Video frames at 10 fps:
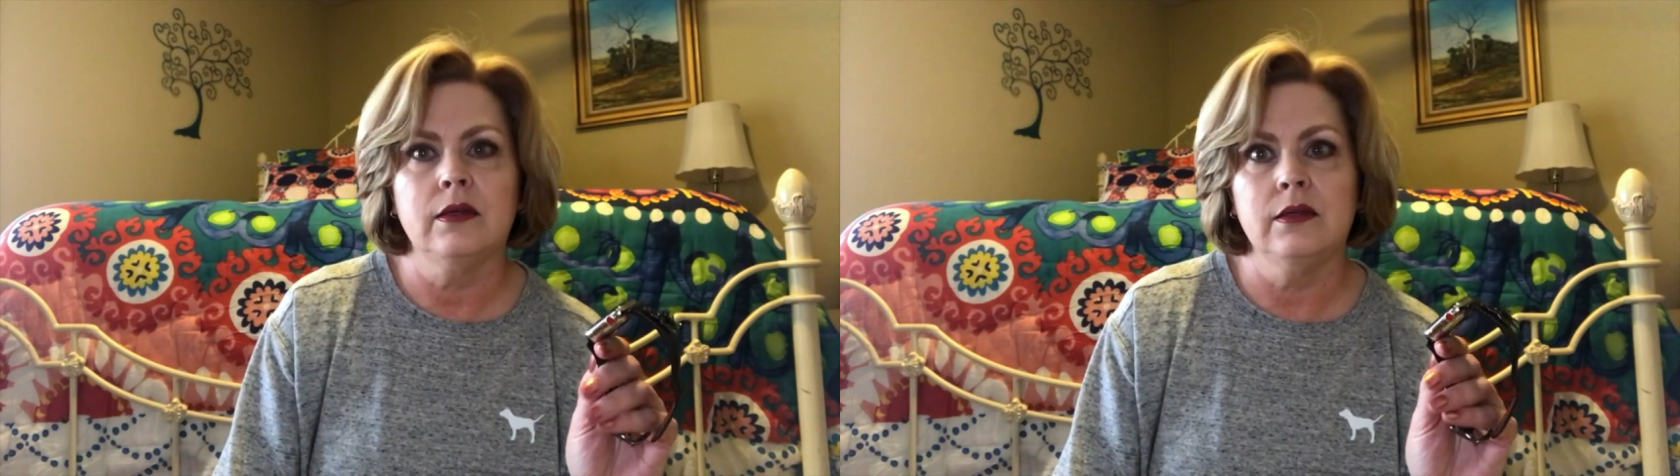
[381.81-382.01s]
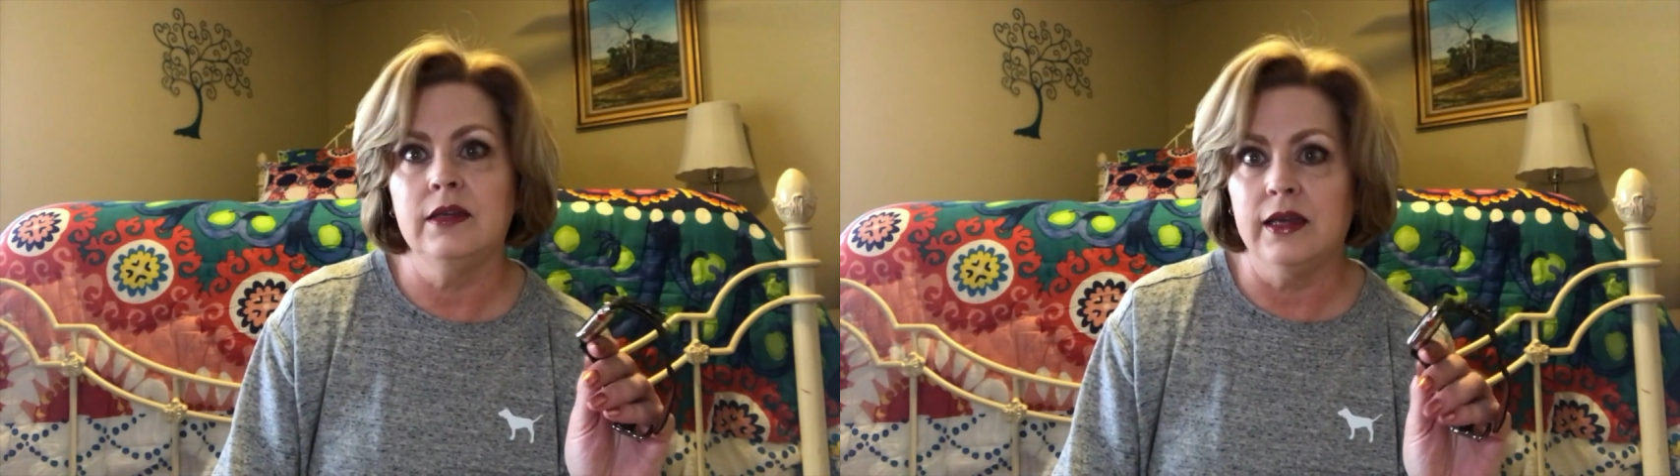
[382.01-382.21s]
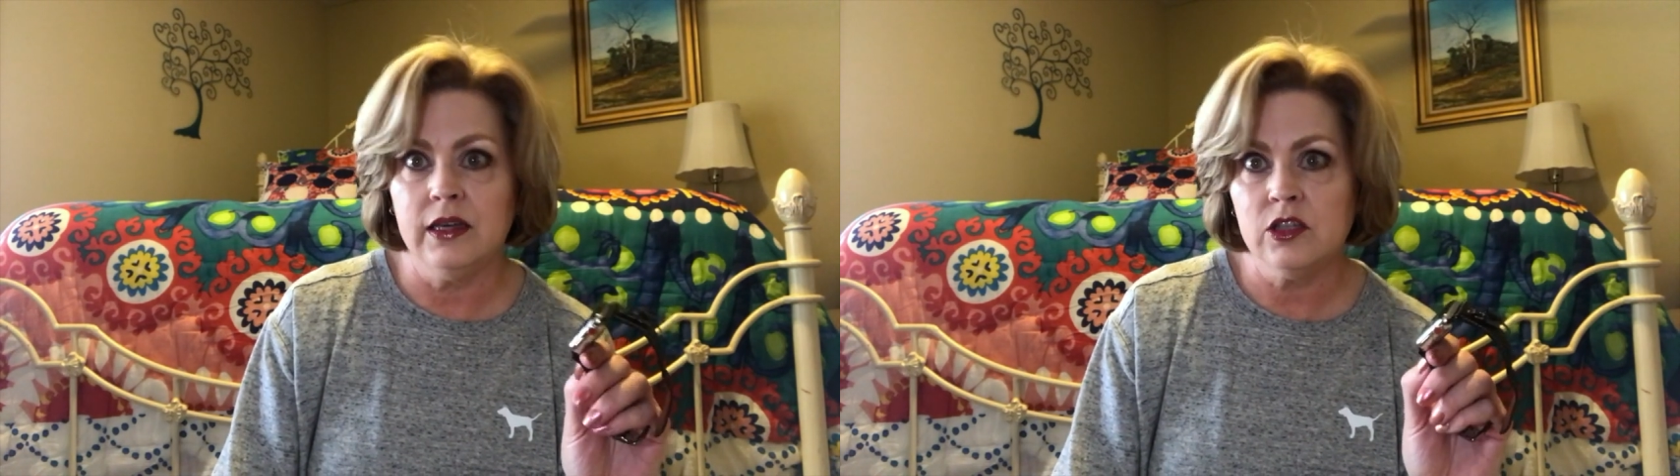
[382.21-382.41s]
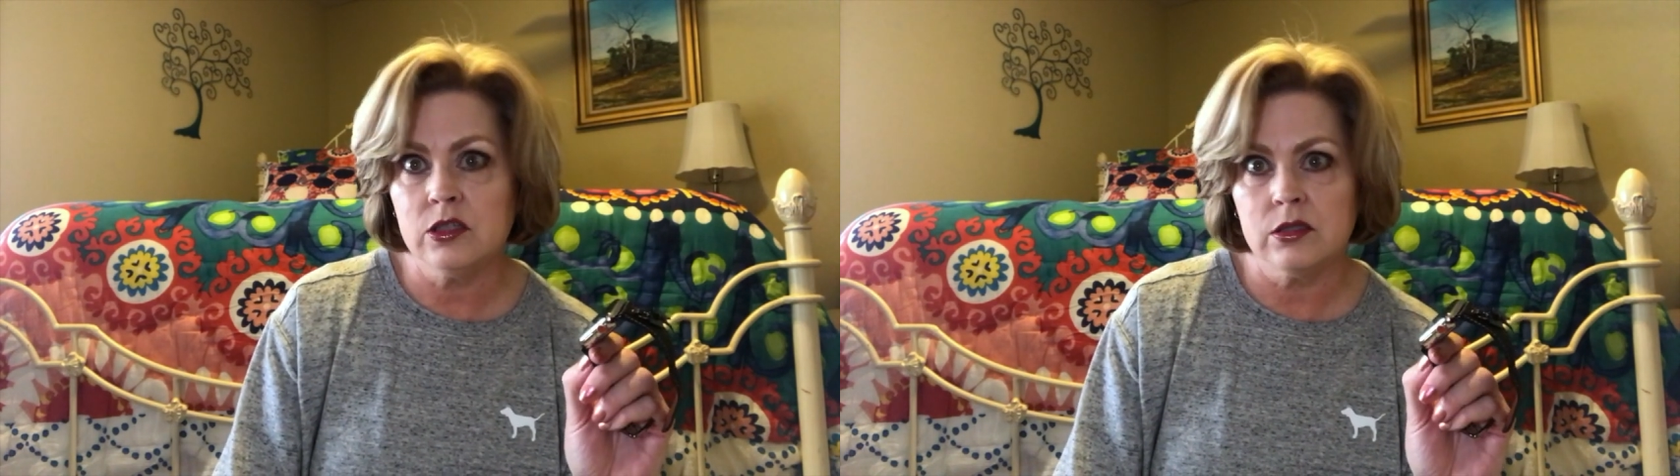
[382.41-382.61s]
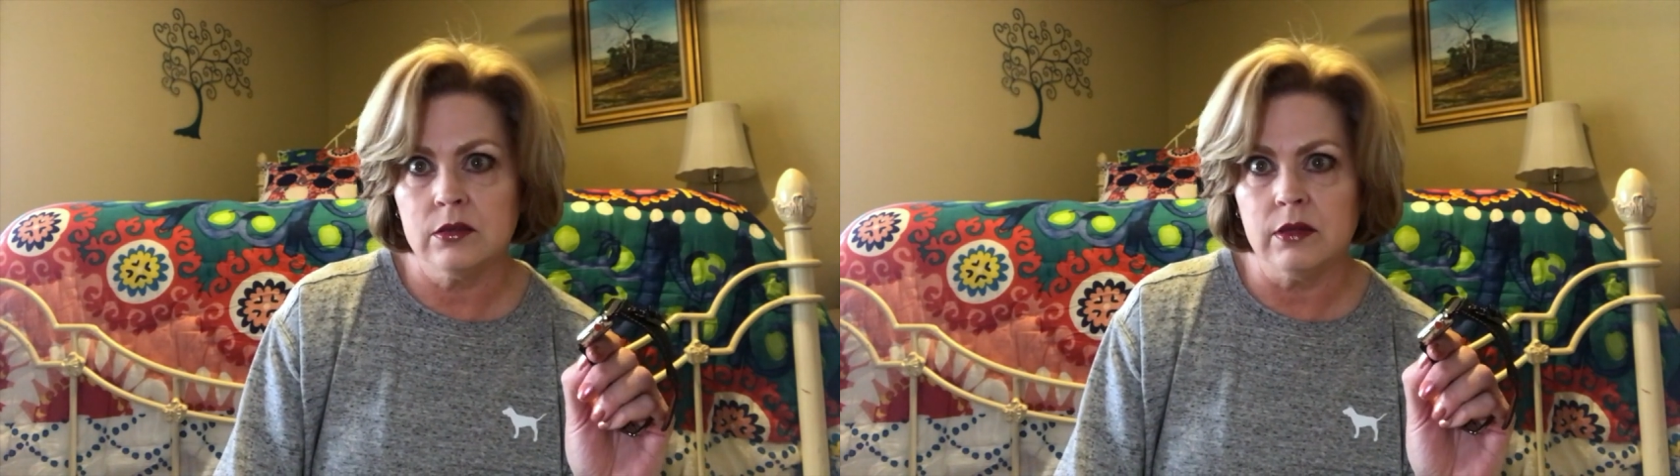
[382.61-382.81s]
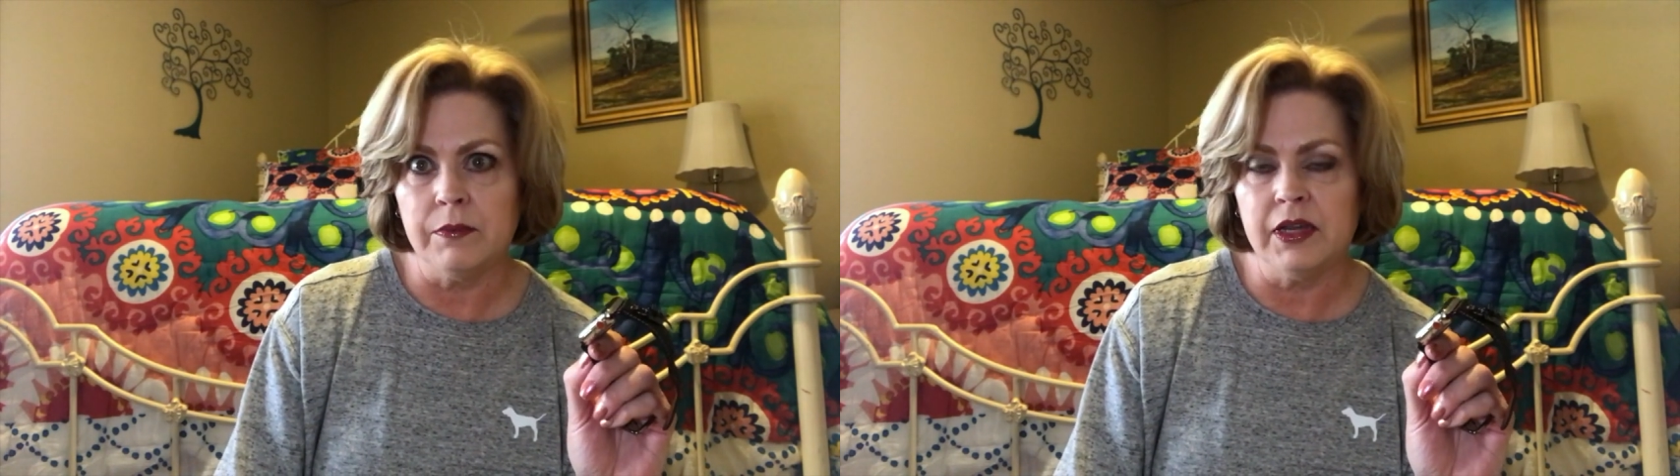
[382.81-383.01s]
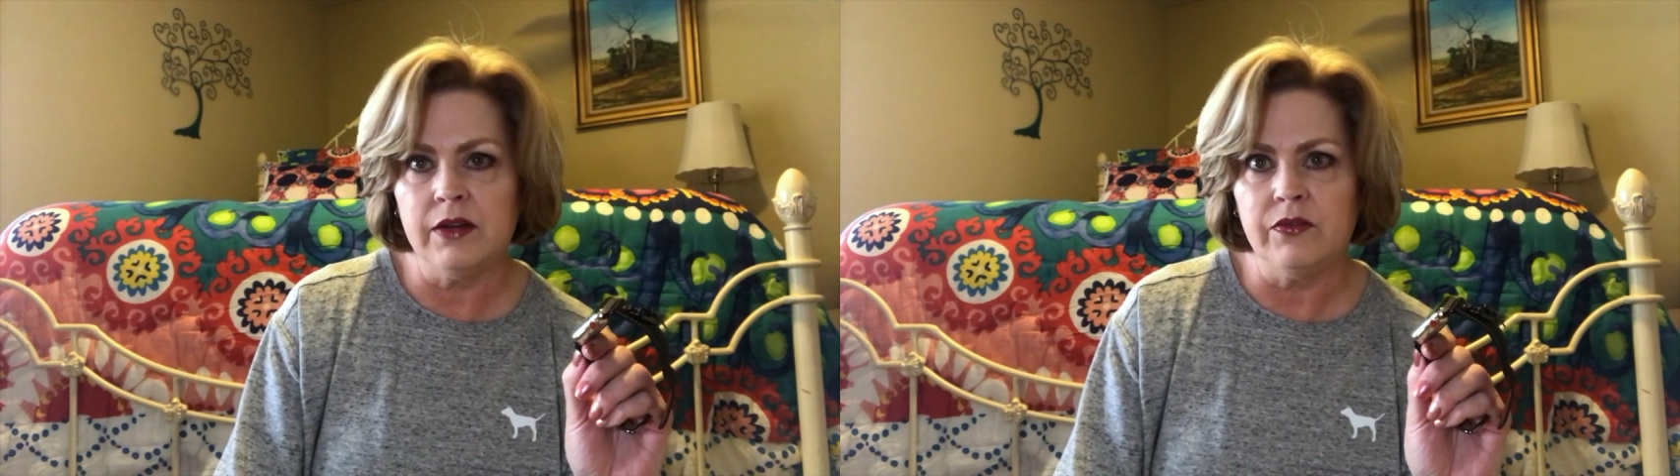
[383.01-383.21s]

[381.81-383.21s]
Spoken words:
yes, I mean,